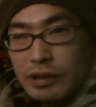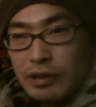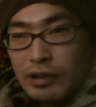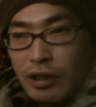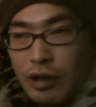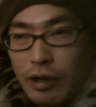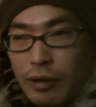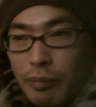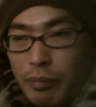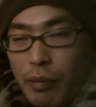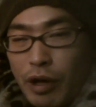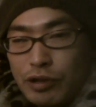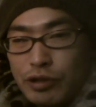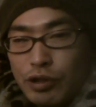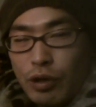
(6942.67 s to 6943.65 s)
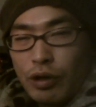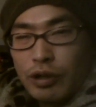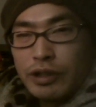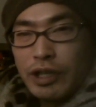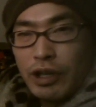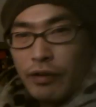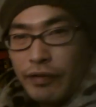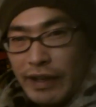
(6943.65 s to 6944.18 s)
the
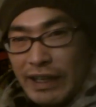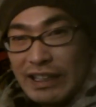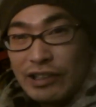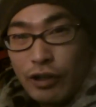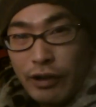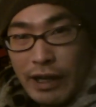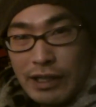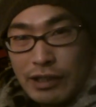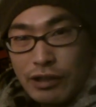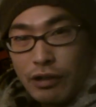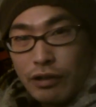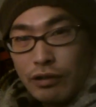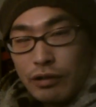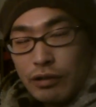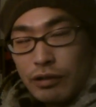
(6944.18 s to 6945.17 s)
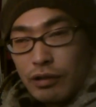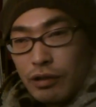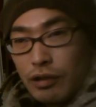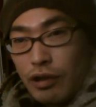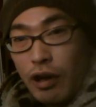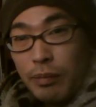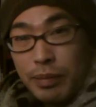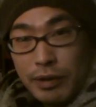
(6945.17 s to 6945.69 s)
majority of interracial
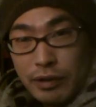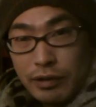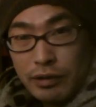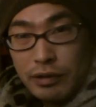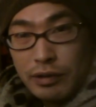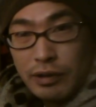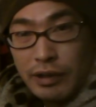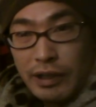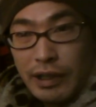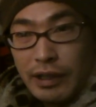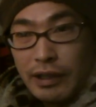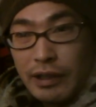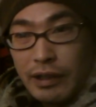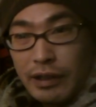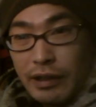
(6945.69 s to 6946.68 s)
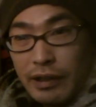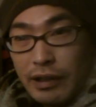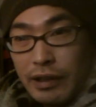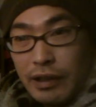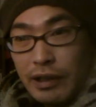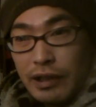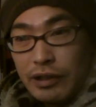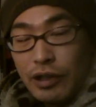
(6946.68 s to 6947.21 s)
couple
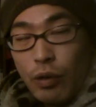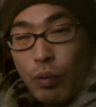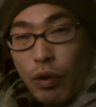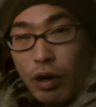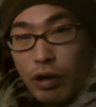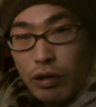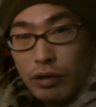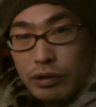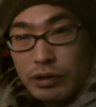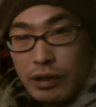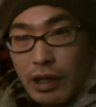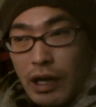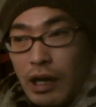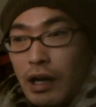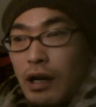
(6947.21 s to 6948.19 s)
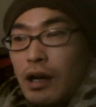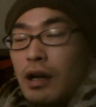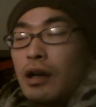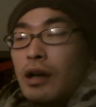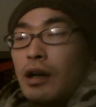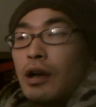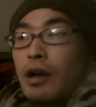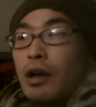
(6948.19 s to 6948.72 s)
in the world are
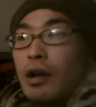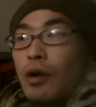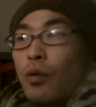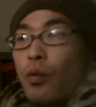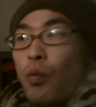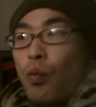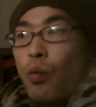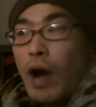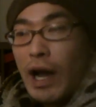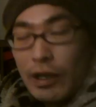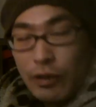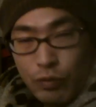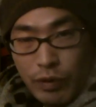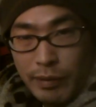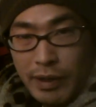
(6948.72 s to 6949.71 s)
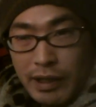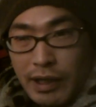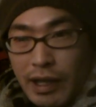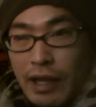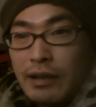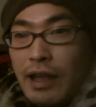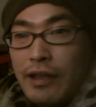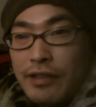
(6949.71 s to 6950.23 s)
white women
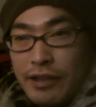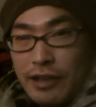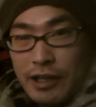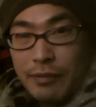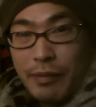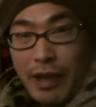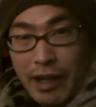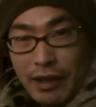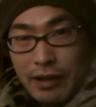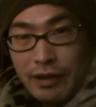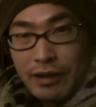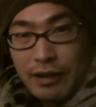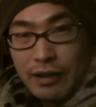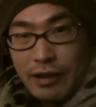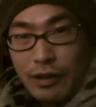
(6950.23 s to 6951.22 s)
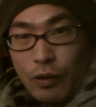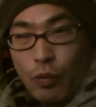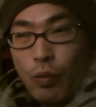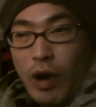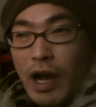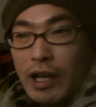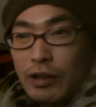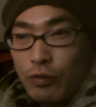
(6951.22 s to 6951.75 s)
and ethnic men,
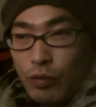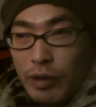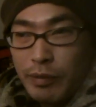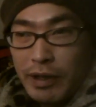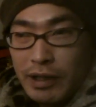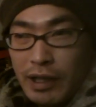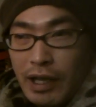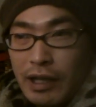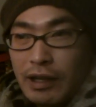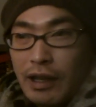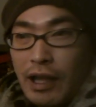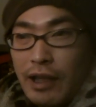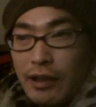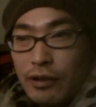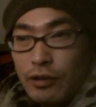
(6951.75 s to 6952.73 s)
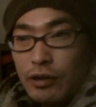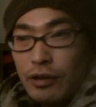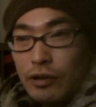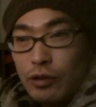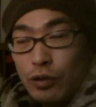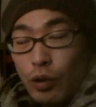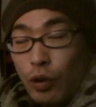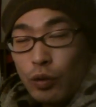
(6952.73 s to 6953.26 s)
white women and
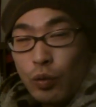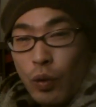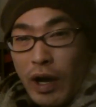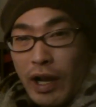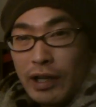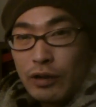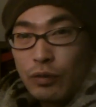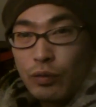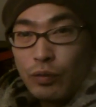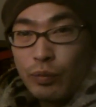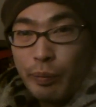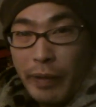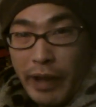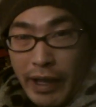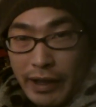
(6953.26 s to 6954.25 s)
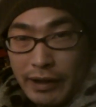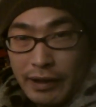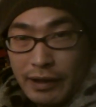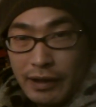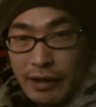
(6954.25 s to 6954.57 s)
non-white men.